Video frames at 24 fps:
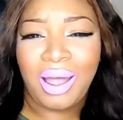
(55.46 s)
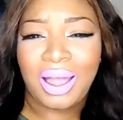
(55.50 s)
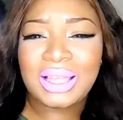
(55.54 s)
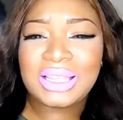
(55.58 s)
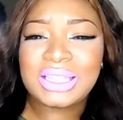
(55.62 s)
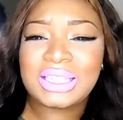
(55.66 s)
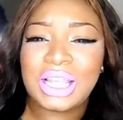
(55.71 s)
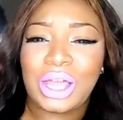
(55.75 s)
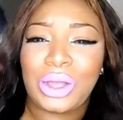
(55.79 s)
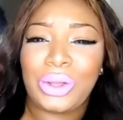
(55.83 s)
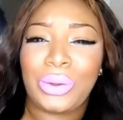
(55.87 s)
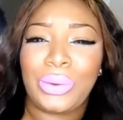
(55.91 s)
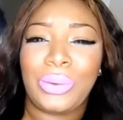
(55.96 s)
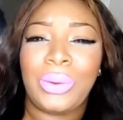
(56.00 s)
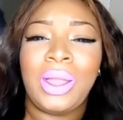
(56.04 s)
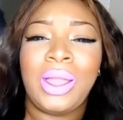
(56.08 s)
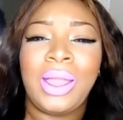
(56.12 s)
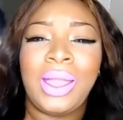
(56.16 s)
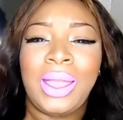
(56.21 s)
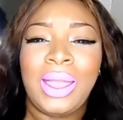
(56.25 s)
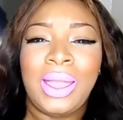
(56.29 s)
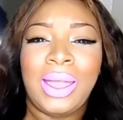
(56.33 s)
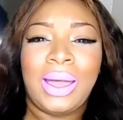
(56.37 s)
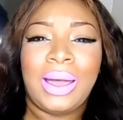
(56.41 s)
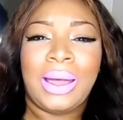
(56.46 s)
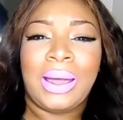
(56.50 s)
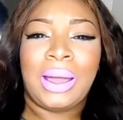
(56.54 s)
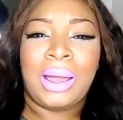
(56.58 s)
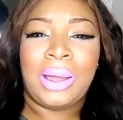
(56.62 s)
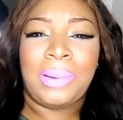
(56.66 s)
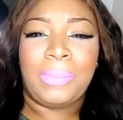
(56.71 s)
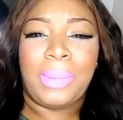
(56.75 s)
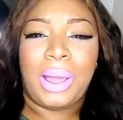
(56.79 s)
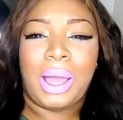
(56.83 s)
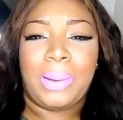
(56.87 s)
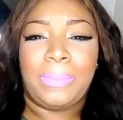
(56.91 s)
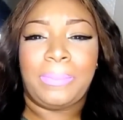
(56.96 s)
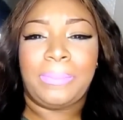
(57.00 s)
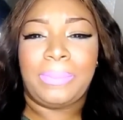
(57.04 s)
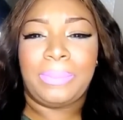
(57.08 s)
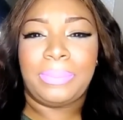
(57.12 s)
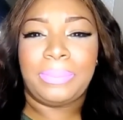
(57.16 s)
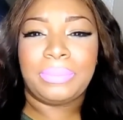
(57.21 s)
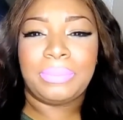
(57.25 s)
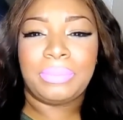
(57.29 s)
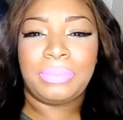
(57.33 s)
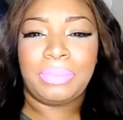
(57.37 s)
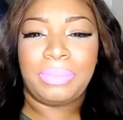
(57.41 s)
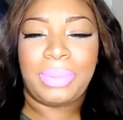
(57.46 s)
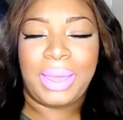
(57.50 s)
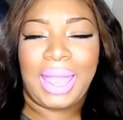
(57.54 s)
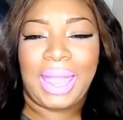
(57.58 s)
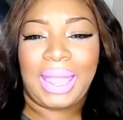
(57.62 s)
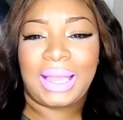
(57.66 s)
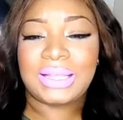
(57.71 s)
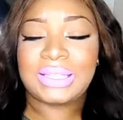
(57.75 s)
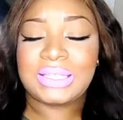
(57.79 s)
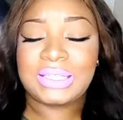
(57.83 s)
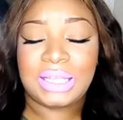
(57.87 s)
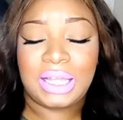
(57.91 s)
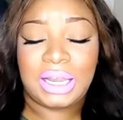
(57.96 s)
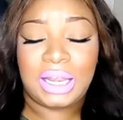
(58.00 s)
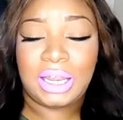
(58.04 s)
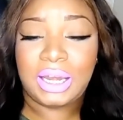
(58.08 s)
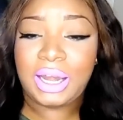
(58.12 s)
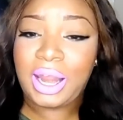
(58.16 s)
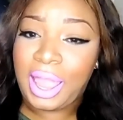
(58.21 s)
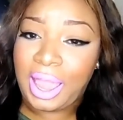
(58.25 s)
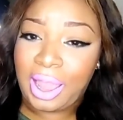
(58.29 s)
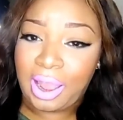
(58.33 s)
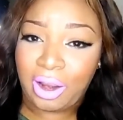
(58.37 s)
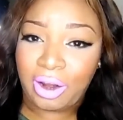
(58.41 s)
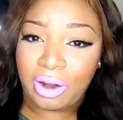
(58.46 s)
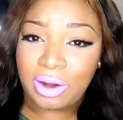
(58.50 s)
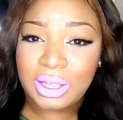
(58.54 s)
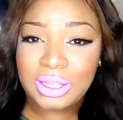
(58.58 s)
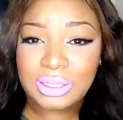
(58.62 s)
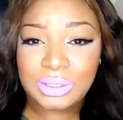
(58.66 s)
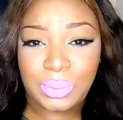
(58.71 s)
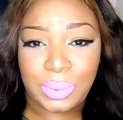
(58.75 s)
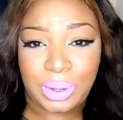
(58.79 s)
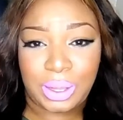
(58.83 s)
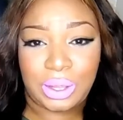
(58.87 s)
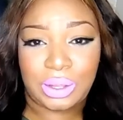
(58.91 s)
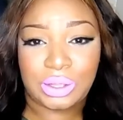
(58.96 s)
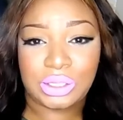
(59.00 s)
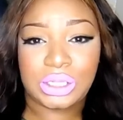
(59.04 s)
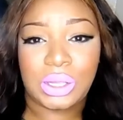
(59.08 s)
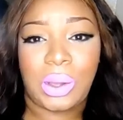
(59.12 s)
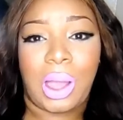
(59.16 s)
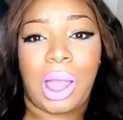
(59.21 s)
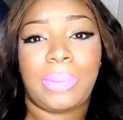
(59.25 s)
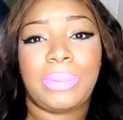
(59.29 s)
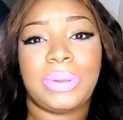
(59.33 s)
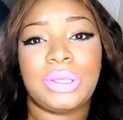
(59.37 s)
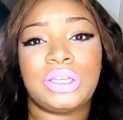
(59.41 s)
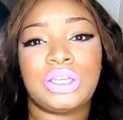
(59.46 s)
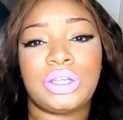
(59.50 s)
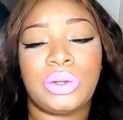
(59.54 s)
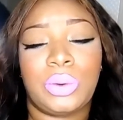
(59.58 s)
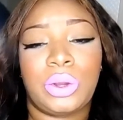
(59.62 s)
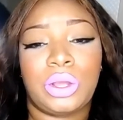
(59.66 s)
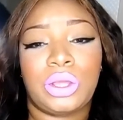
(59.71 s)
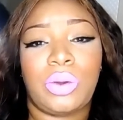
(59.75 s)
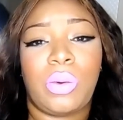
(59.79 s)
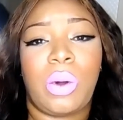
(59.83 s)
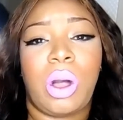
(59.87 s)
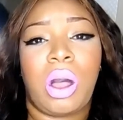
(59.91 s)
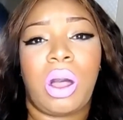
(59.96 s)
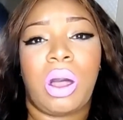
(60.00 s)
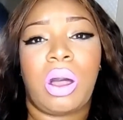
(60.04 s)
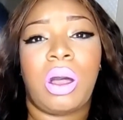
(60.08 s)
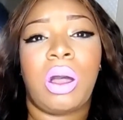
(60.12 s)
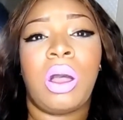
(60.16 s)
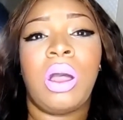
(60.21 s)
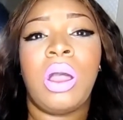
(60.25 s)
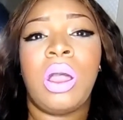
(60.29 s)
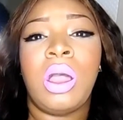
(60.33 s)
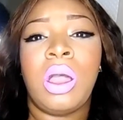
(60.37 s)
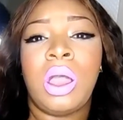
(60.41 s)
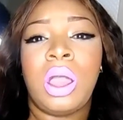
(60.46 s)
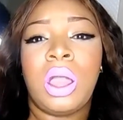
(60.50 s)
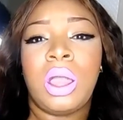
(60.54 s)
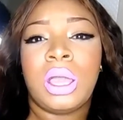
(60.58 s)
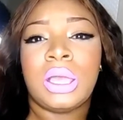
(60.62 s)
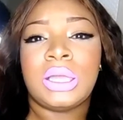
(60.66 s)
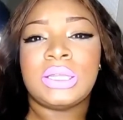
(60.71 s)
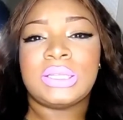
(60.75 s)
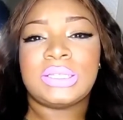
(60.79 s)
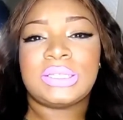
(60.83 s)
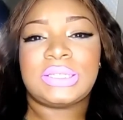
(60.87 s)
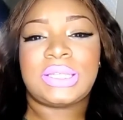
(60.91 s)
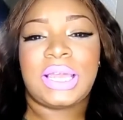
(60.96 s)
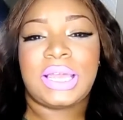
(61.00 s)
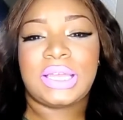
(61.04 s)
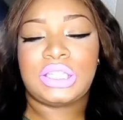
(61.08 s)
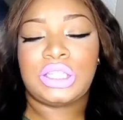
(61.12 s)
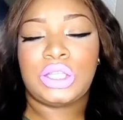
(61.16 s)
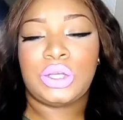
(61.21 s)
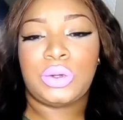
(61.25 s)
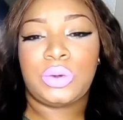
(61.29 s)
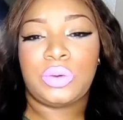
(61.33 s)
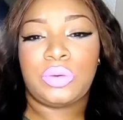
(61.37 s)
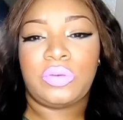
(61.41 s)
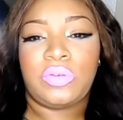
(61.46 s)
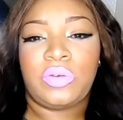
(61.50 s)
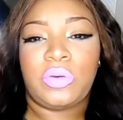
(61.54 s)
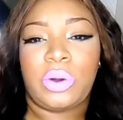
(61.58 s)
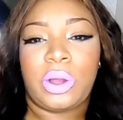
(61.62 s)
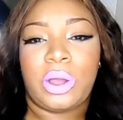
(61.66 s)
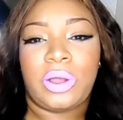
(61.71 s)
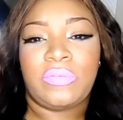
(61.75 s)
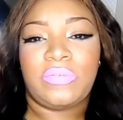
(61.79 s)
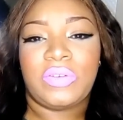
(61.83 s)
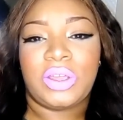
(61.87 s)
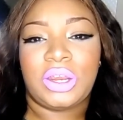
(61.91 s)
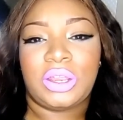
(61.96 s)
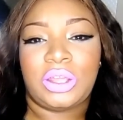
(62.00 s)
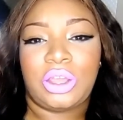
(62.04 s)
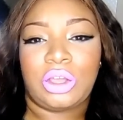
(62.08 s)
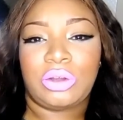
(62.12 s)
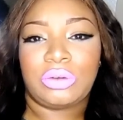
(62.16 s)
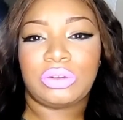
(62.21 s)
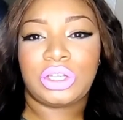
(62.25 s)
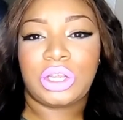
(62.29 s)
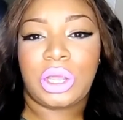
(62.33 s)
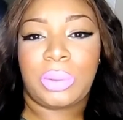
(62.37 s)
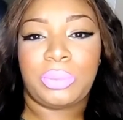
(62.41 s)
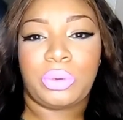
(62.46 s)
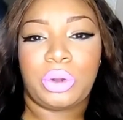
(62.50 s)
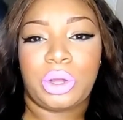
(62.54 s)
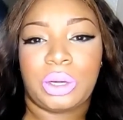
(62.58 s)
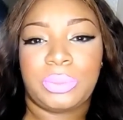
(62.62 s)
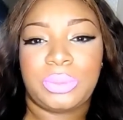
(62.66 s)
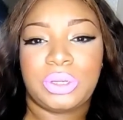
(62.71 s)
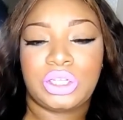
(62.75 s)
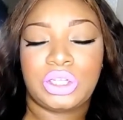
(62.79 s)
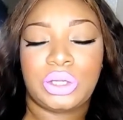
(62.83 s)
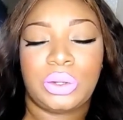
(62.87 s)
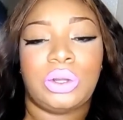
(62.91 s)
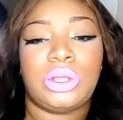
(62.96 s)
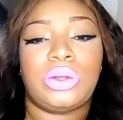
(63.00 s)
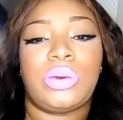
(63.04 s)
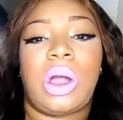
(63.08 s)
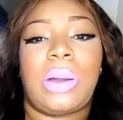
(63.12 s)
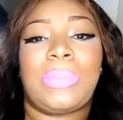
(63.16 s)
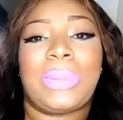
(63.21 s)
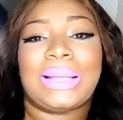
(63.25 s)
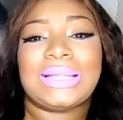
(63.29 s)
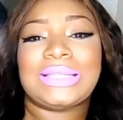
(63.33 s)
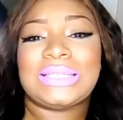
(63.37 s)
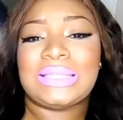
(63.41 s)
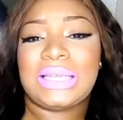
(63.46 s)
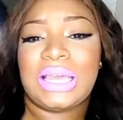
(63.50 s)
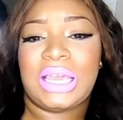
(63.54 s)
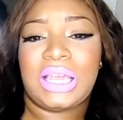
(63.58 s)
Also, I'm back selling hair as well, so I'll be showing you all. Stay tuned for a video. I'm going to be showing you all my